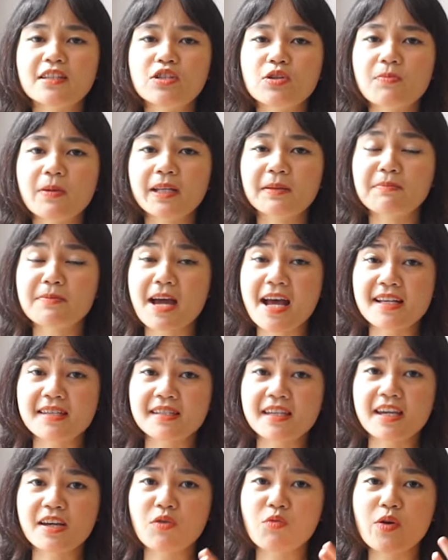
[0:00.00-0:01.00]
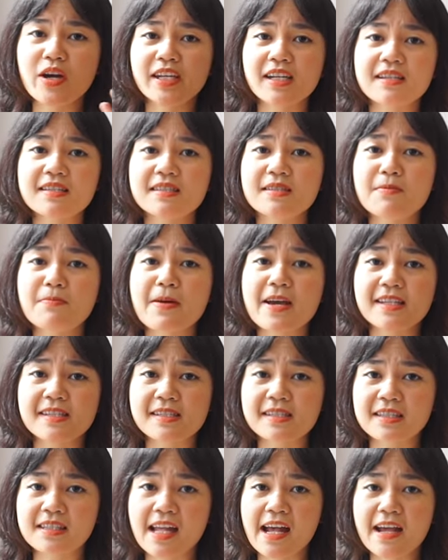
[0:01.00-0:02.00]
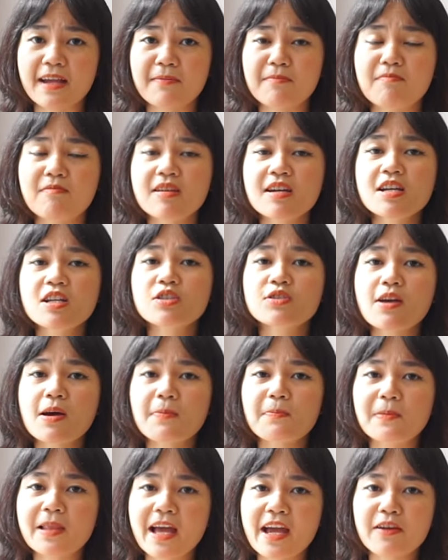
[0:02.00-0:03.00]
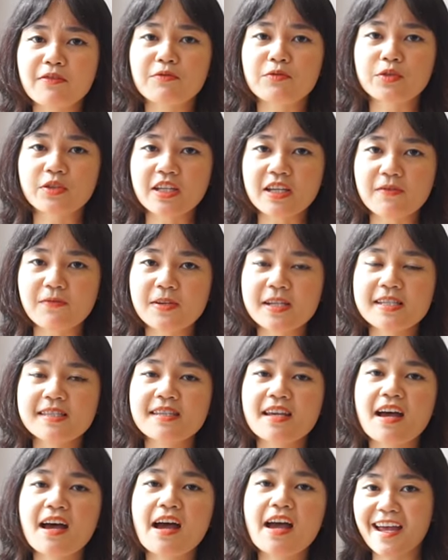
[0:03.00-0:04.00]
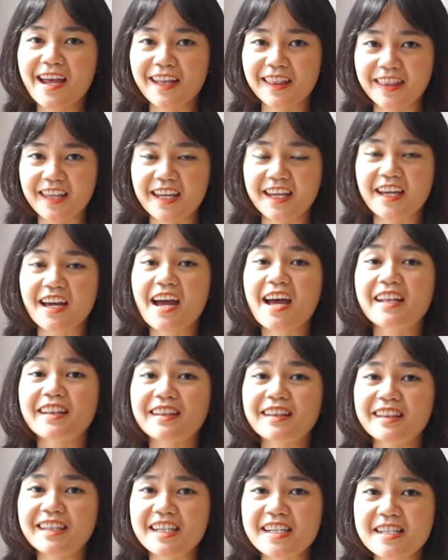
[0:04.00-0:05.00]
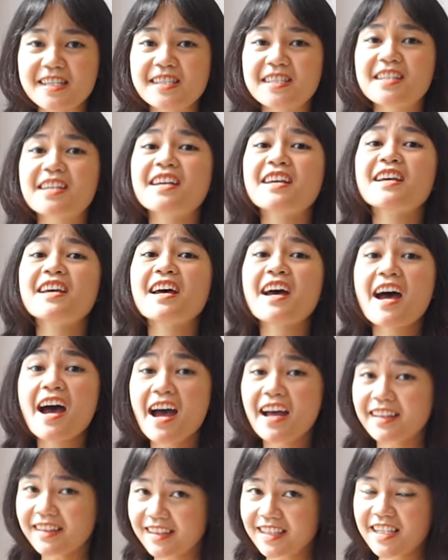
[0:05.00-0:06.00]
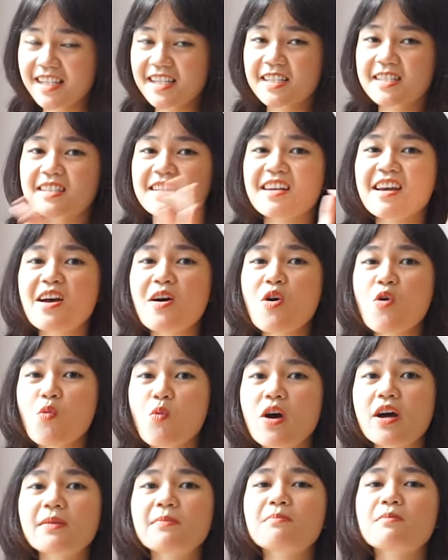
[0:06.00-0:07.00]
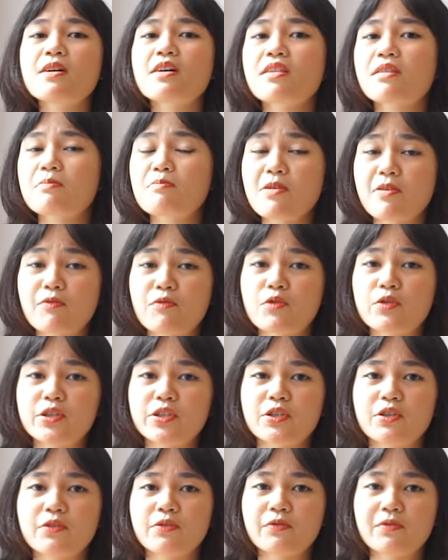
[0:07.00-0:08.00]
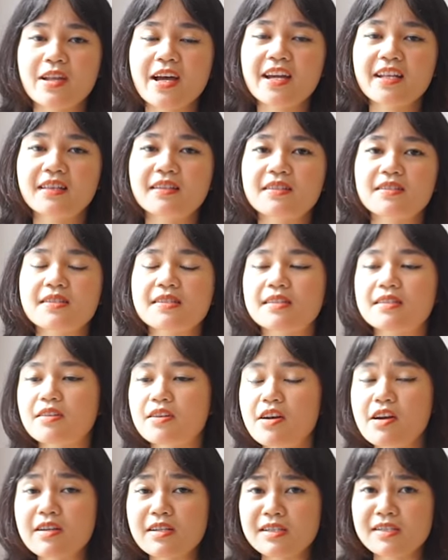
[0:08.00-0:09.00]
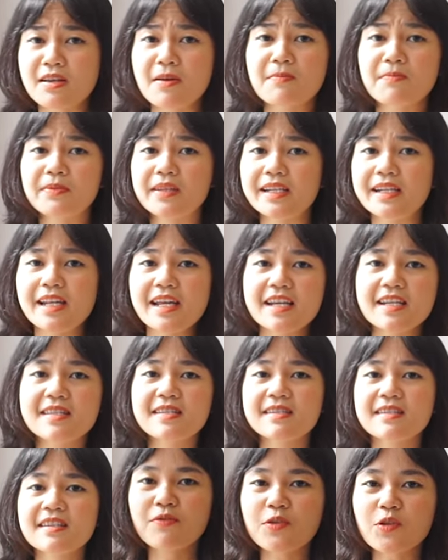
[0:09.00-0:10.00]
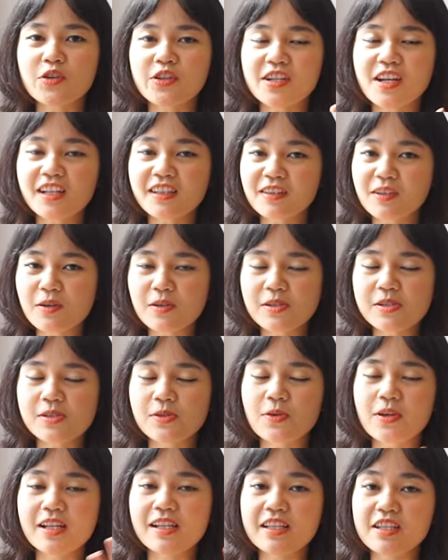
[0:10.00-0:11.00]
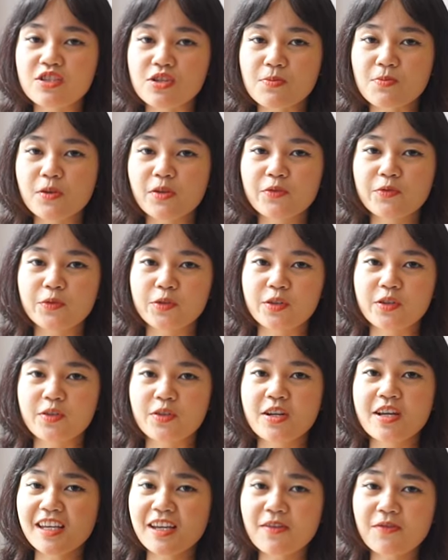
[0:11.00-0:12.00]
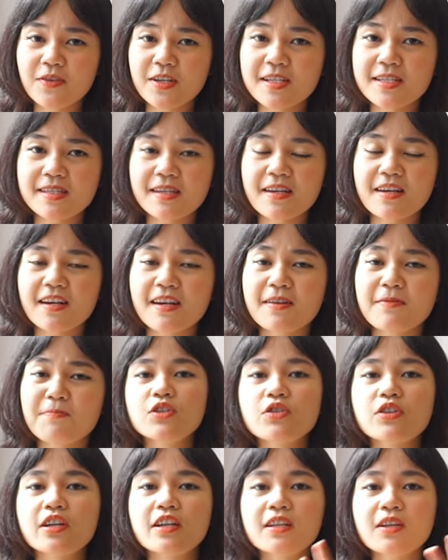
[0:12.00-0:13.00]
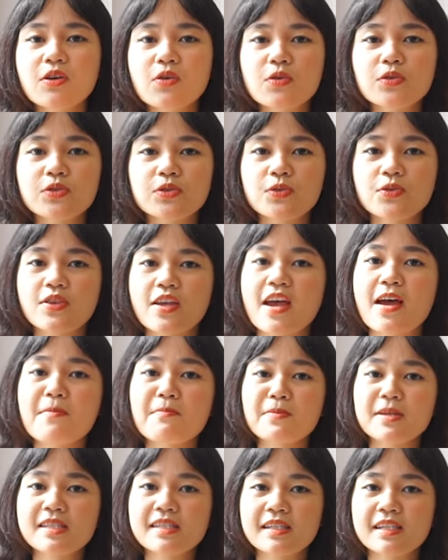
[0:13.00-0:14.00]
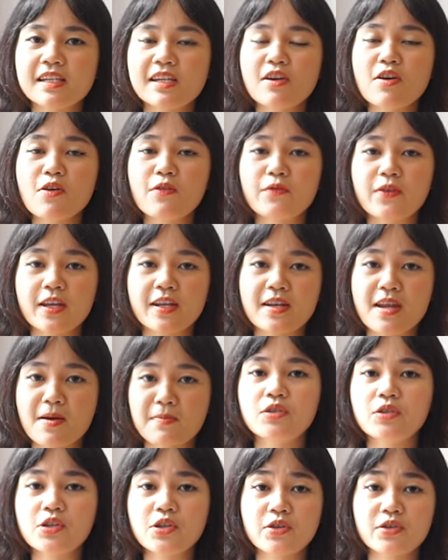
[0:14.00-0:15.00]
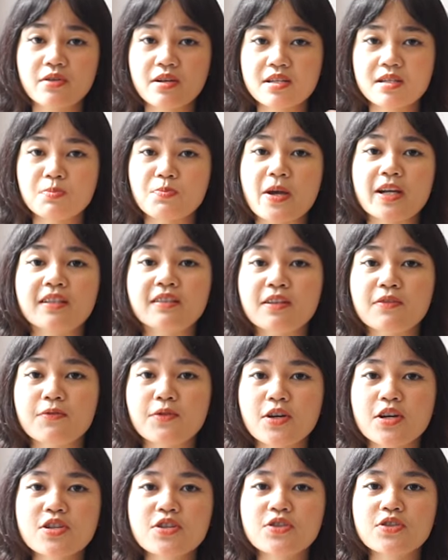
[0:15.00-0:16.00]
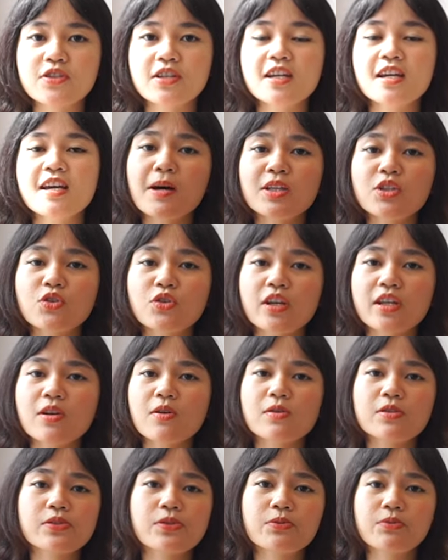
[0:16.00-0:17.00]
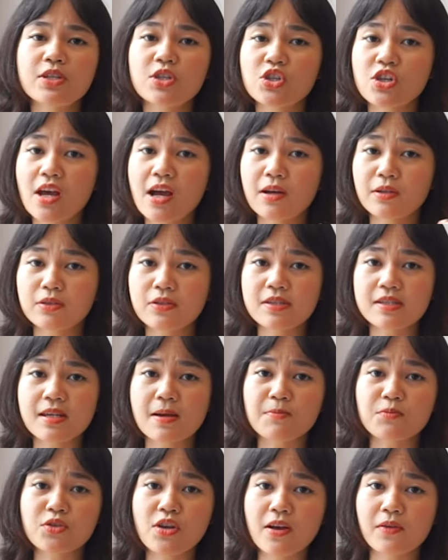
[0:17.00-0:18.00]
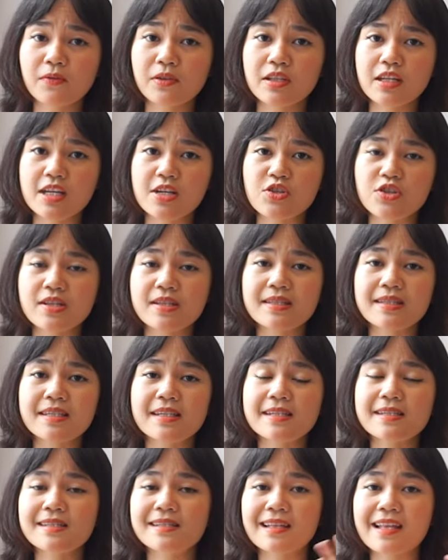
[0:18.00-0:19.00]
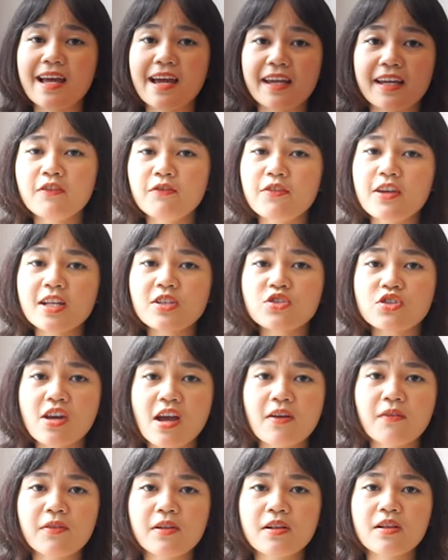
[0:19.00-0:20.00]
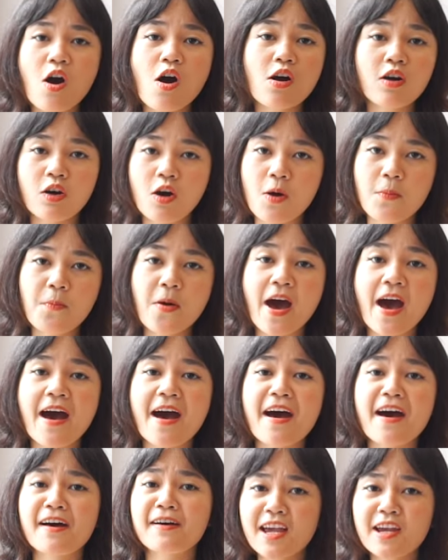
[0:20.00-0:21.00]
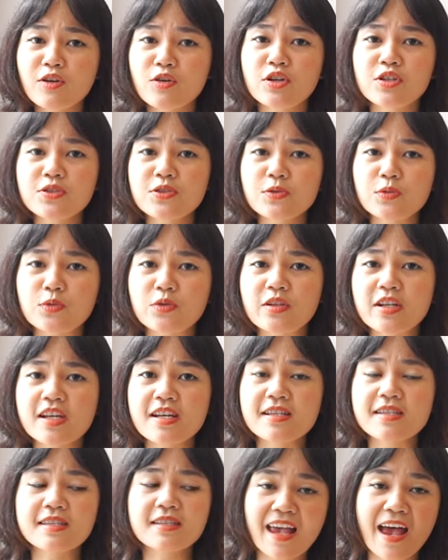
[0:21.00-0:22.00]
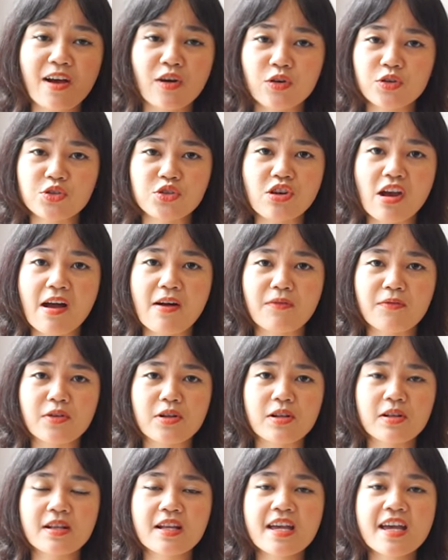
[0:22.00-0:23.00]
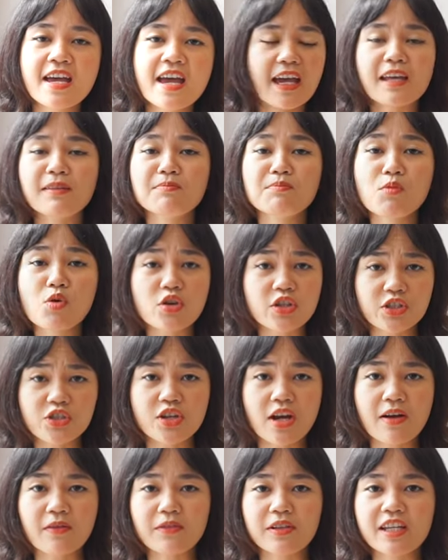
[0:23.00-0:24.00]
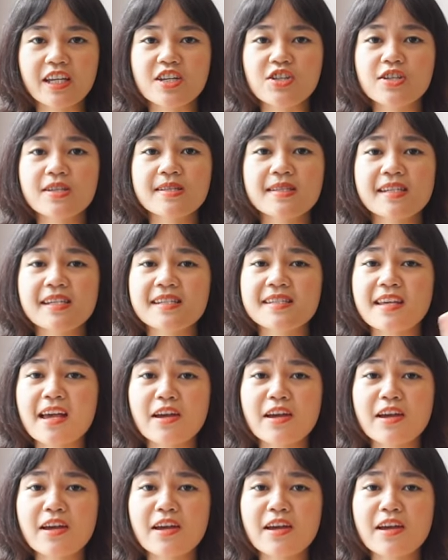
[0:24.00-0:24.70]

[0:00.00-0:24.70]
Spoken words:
And you might be asking, when is the best time to apply for e-visa? I think at least 1 month before your flight, because there are some delays. If you're not also eligible for e-visa, you can go to the embassy of Vietnam to your respective country. But you can also reach out to some travel agencies like Viet Travel, Hong Op Ha, Saigon Tourist, Taco Travel, and more travel agencies.